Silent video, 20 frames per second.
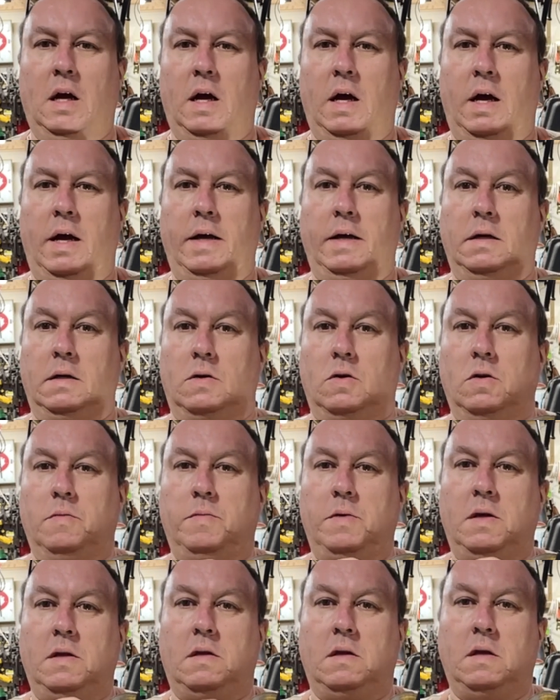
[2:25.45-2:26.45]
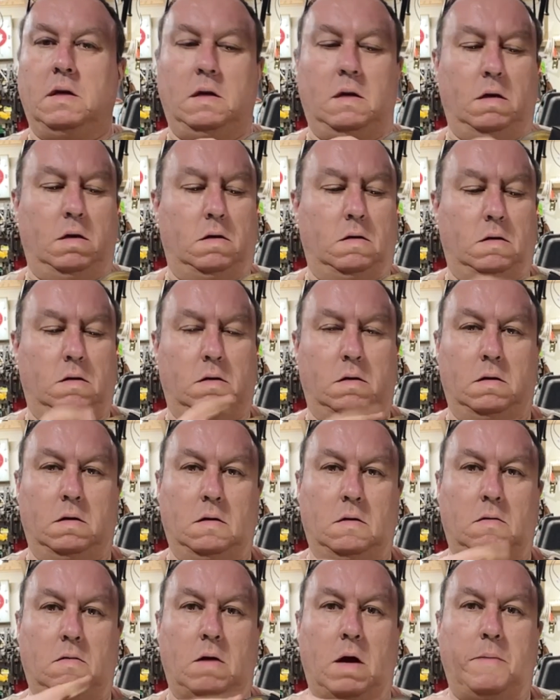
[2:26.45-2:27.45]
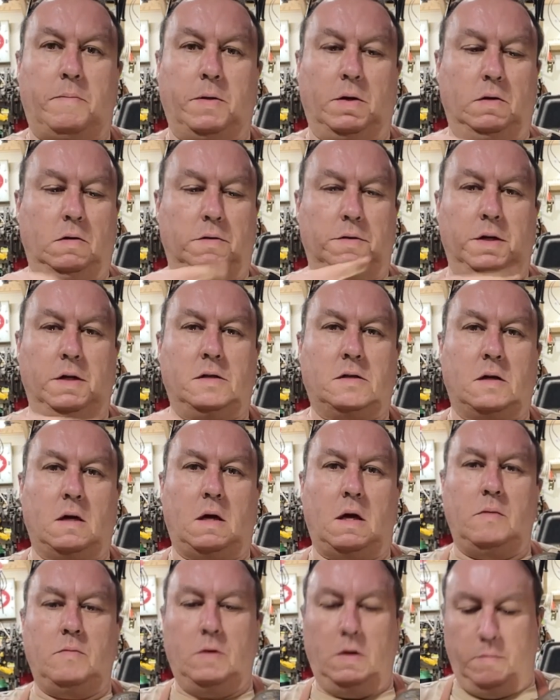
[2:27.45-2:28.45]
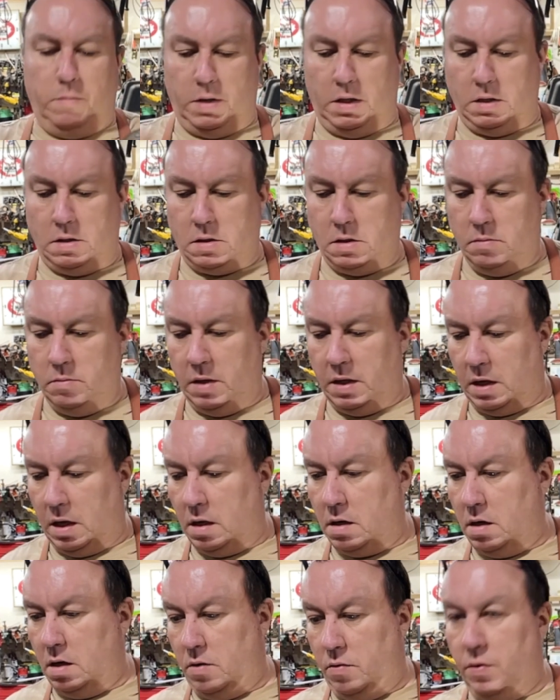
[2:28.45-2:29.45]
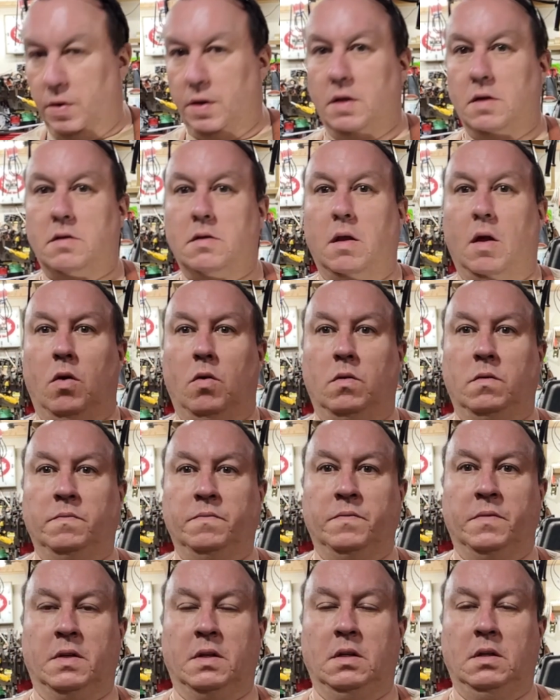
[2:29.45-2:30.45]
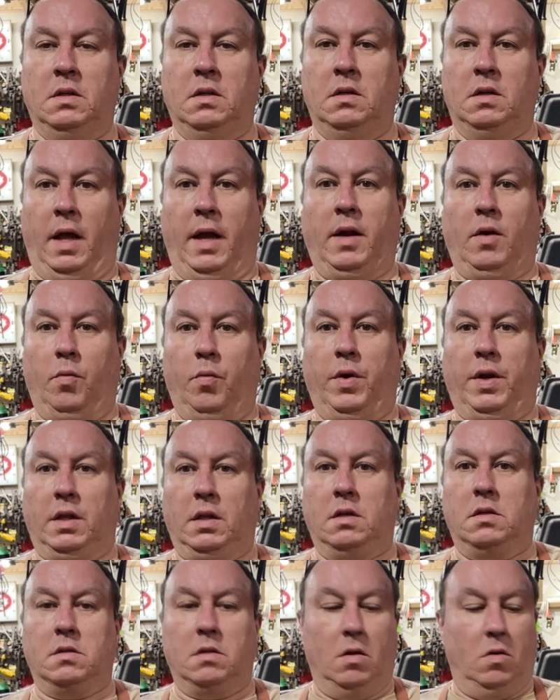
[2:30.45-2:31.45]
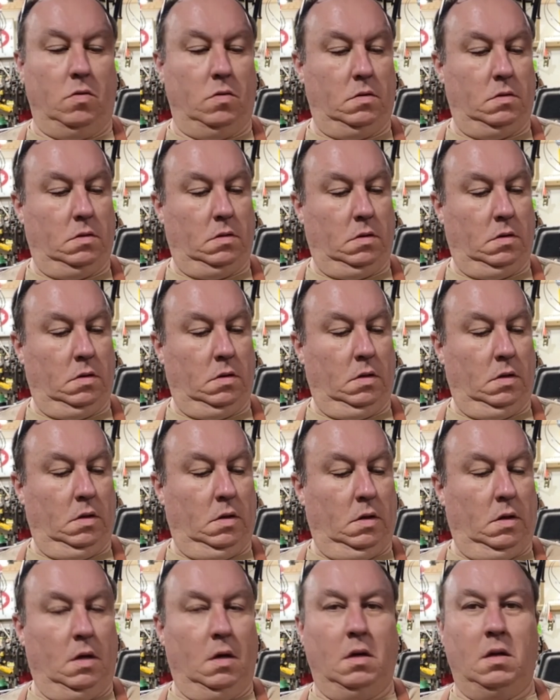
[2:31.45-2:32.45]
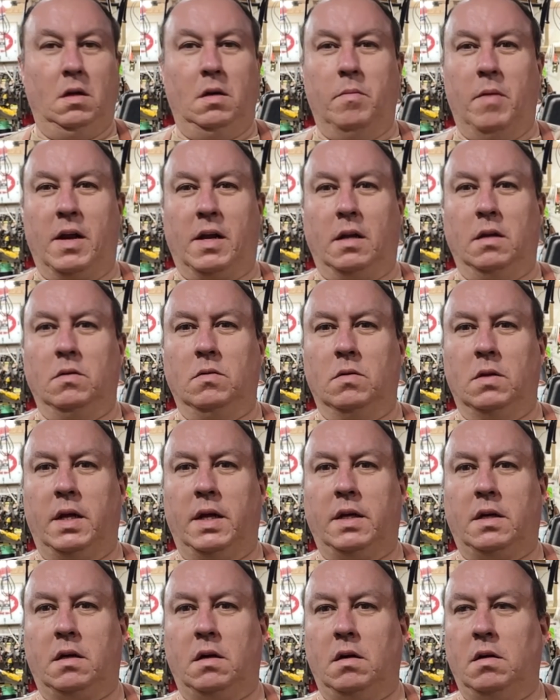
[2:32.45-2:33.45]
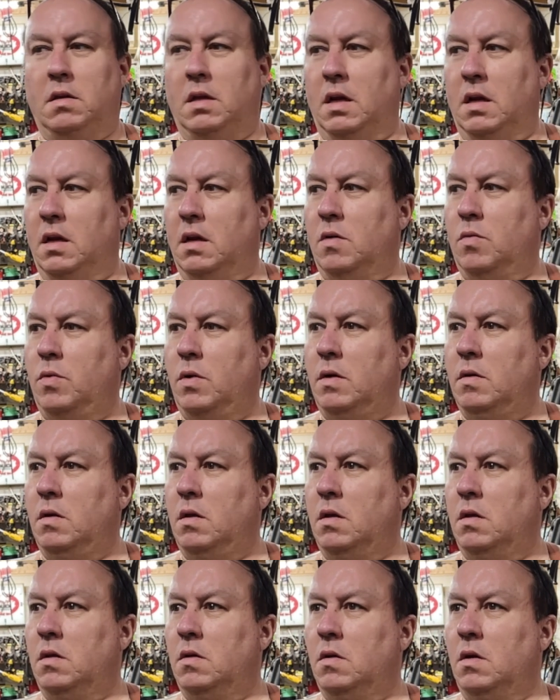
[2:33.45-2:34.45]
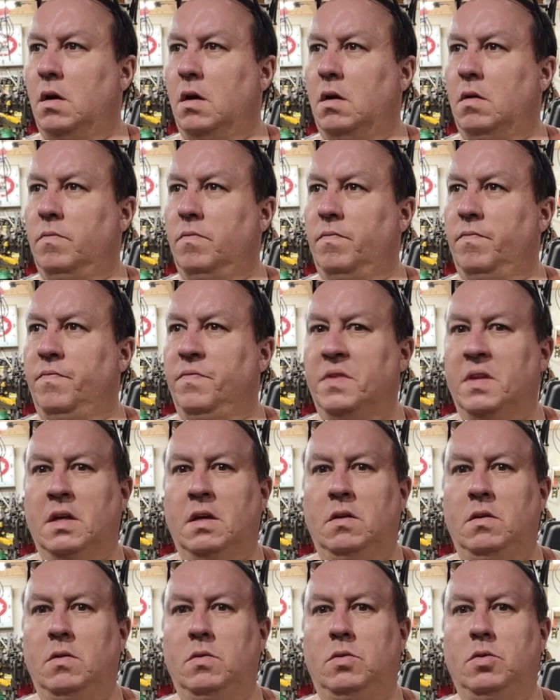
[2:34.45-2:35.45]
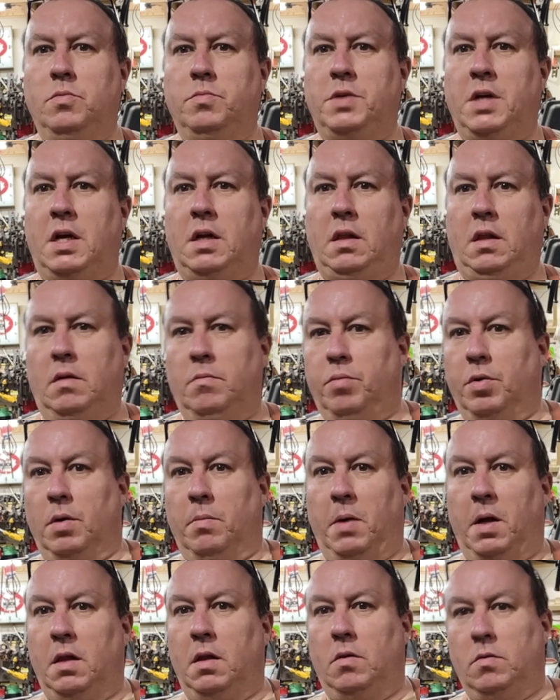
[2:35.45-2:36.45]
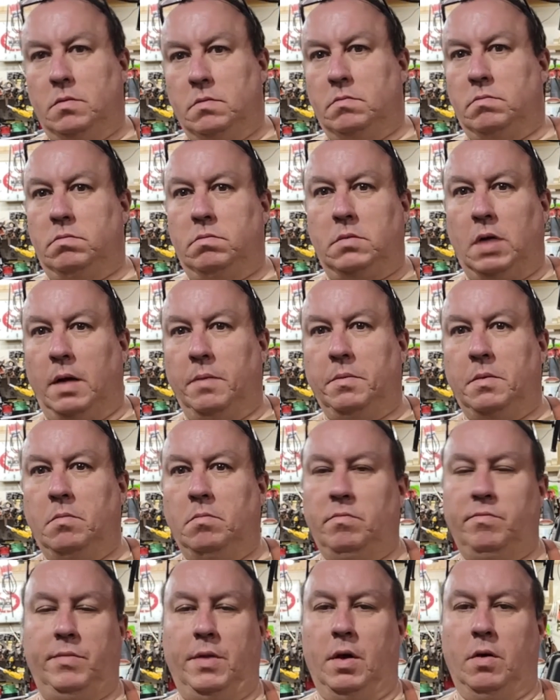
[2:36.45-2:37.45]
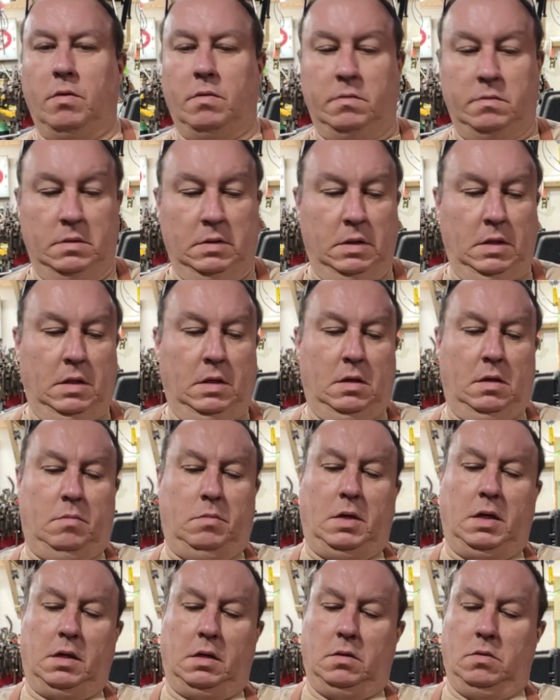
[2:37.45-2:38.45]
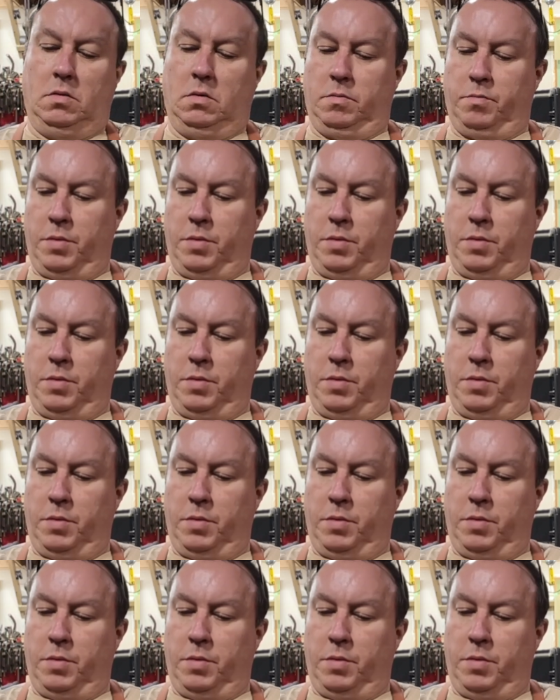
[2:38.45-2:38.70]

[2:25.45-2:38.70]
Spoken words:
It could be the crappy little disc it came with, but it seemed like it cut really slow, like really slow. Am I going to do like that YouTube channel and put them all out and time them? No, I'm not going to do it.